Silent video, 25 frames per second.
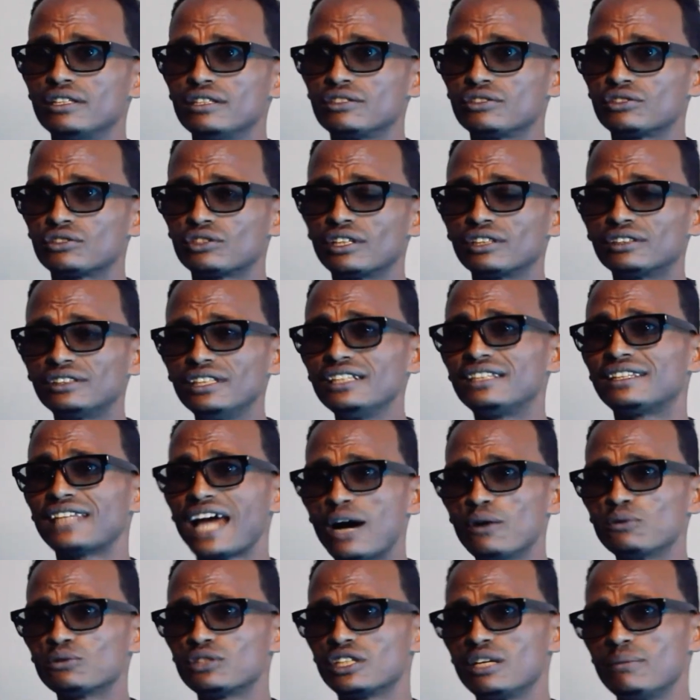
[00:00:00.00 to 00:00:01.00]

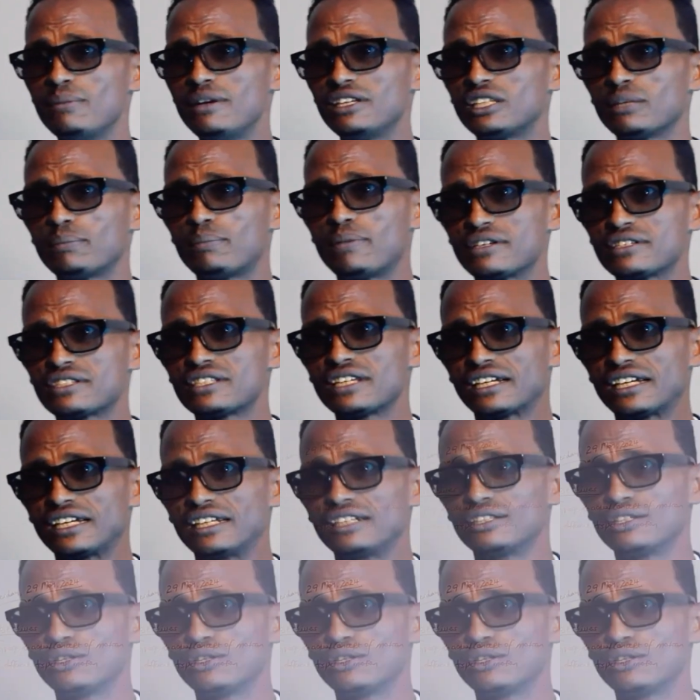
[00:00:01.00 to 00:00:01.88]
30,000 meters per second